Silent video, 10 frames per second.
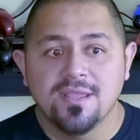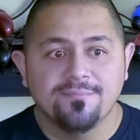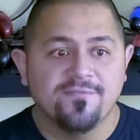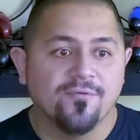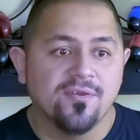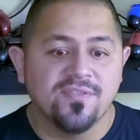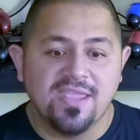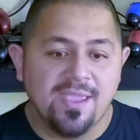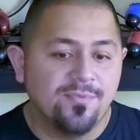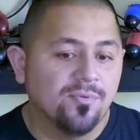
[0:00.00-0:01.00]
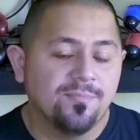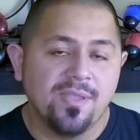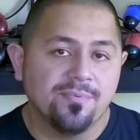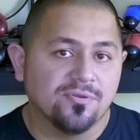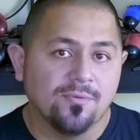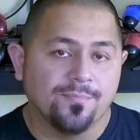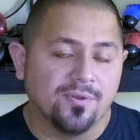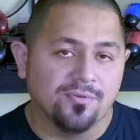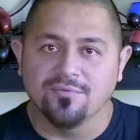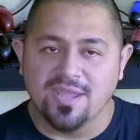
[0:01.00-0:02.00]
Before in the game, you wouldn't be able to go
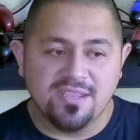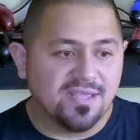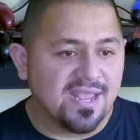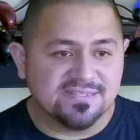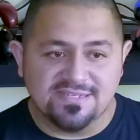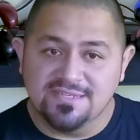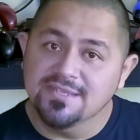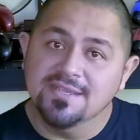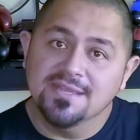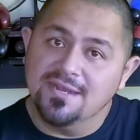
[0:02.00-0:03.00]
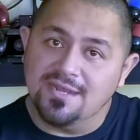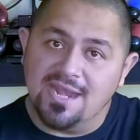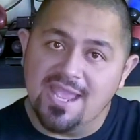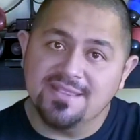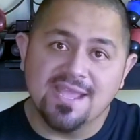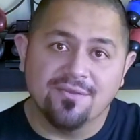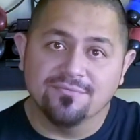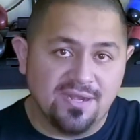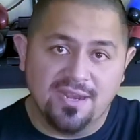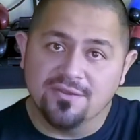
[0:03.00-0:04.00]
prone. Now you could actually lay
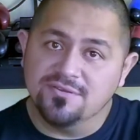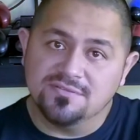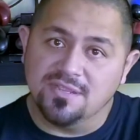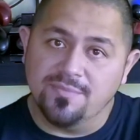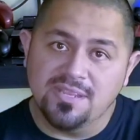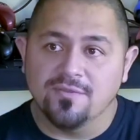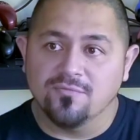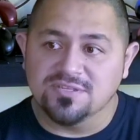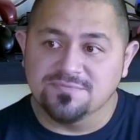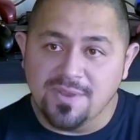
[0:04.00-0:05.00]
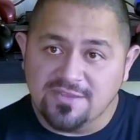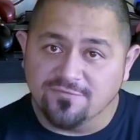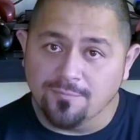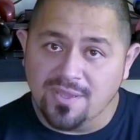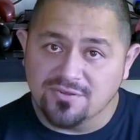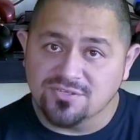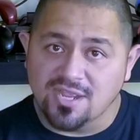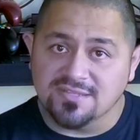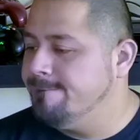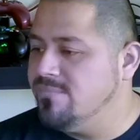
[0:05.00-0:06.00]
down on your tummy, which makes for better
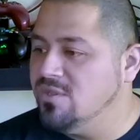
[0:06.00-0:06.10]
shots.